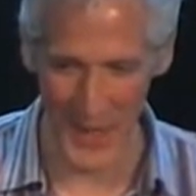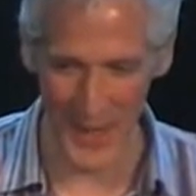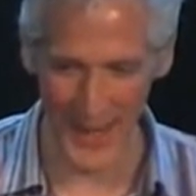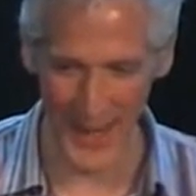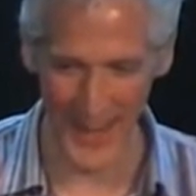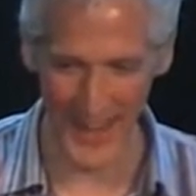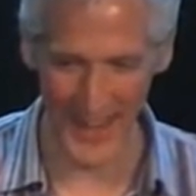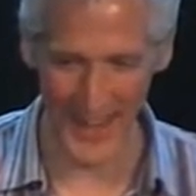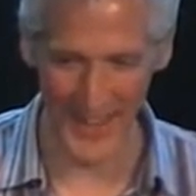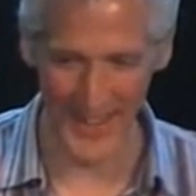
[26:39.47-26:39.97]

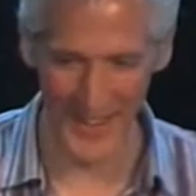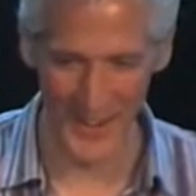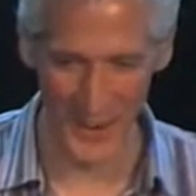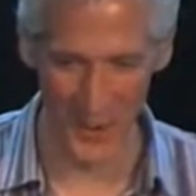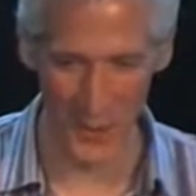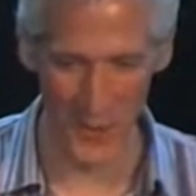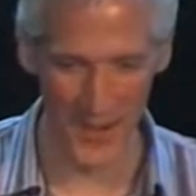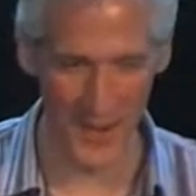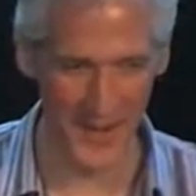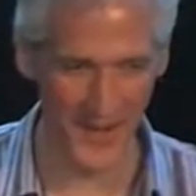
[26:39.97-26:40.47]
uh,
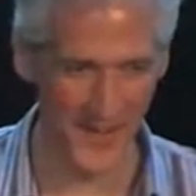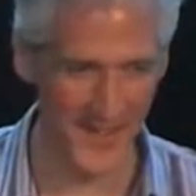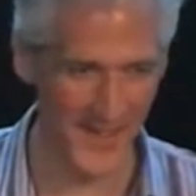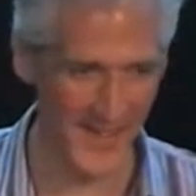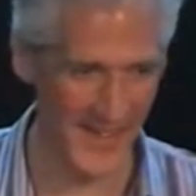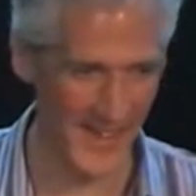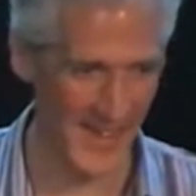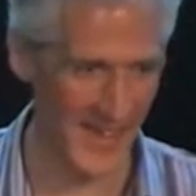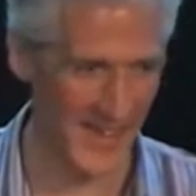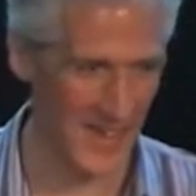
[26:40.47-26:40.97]
where
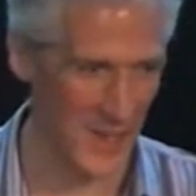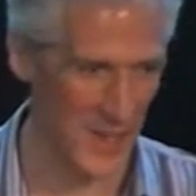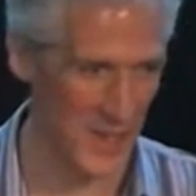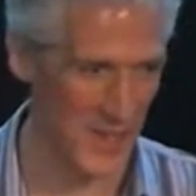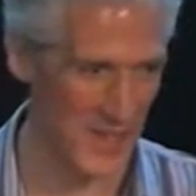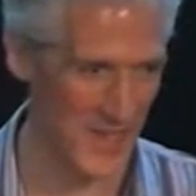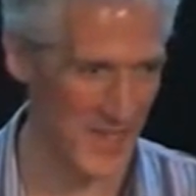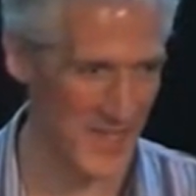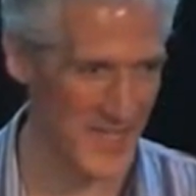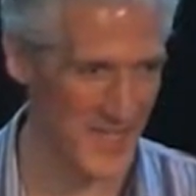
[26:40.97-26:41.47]
uh,
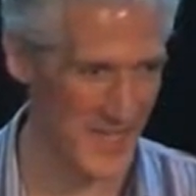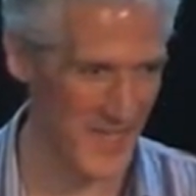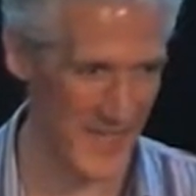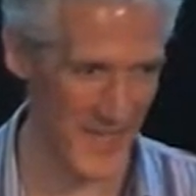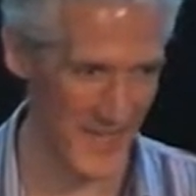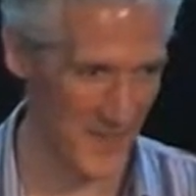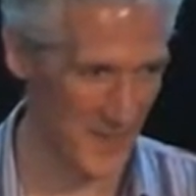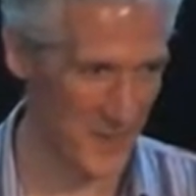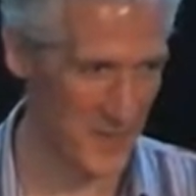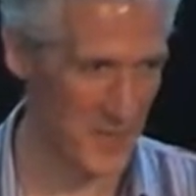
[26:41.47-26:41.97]
they
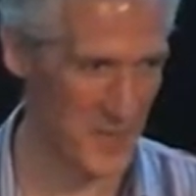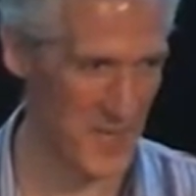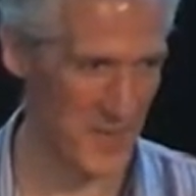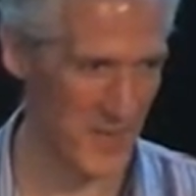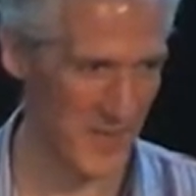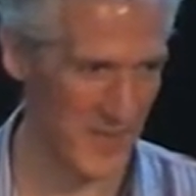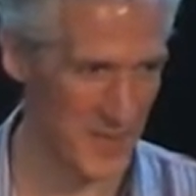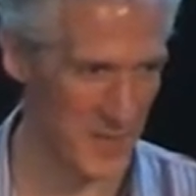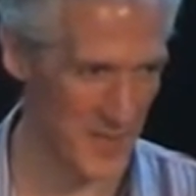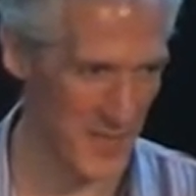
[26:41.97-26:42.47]
say, go do
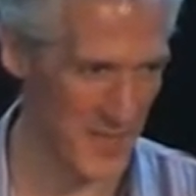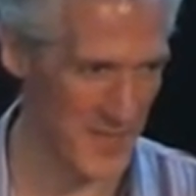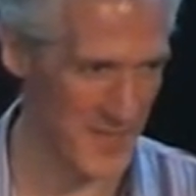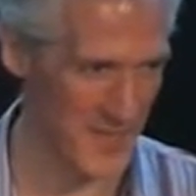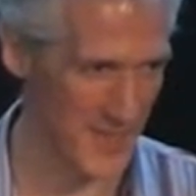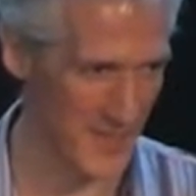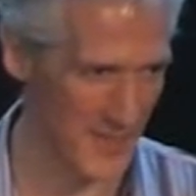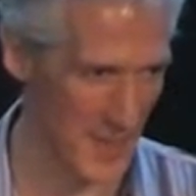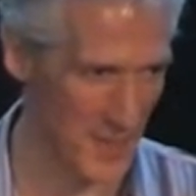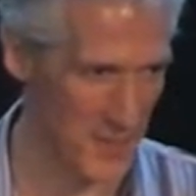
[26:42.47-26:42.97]
something
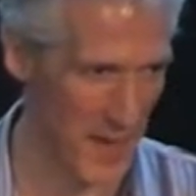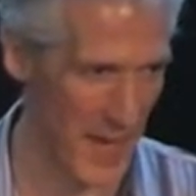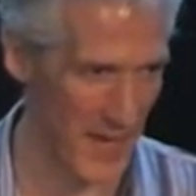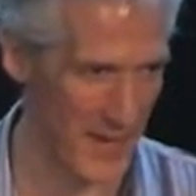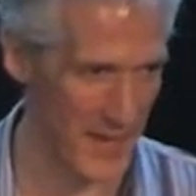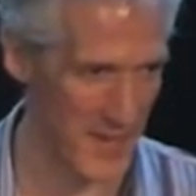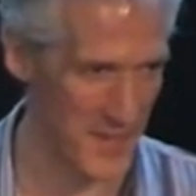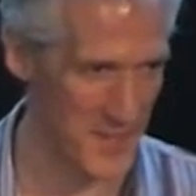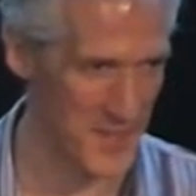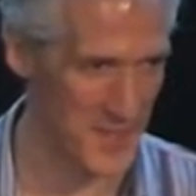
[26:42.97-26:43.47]
interesting and come back
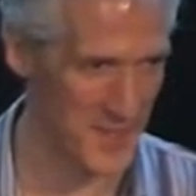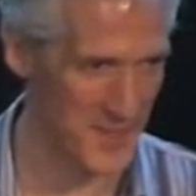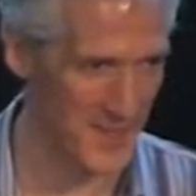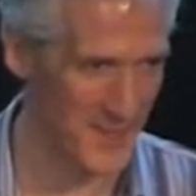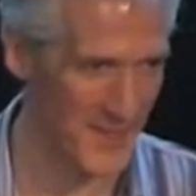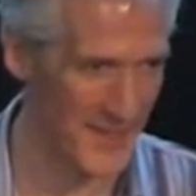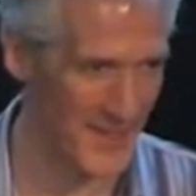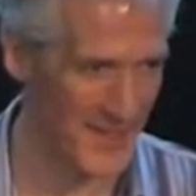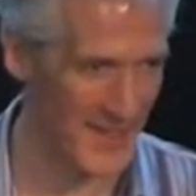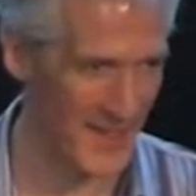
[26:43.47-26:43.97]
next year,
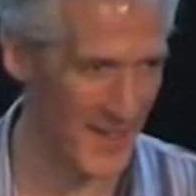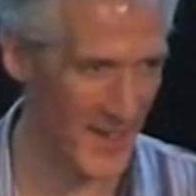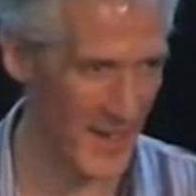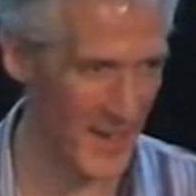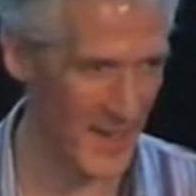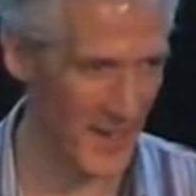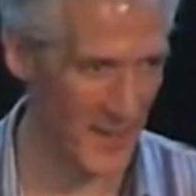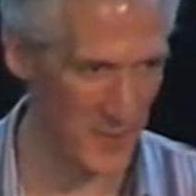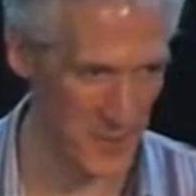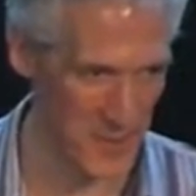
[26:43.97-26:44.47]

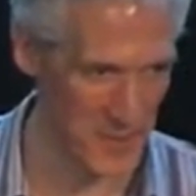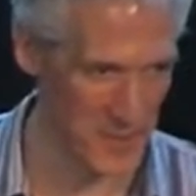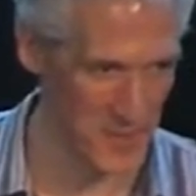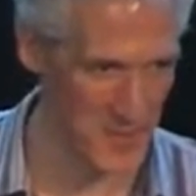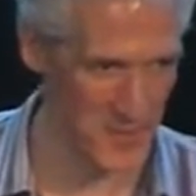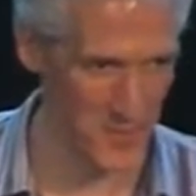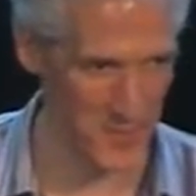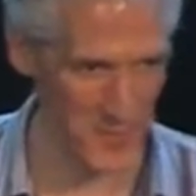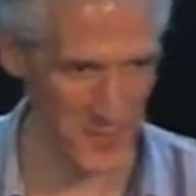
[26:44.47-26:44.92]
uh, which is